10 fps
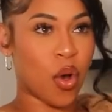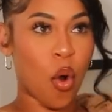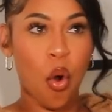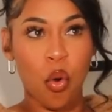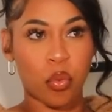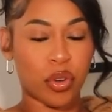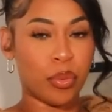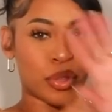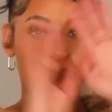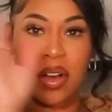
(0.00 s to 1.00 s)
whole
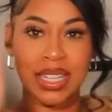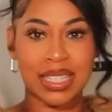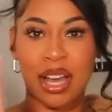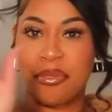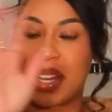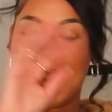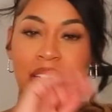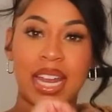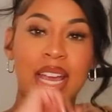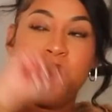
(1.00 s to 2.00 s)
room with all his stuff in
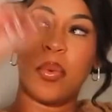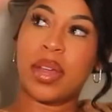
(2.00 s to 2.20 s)
it.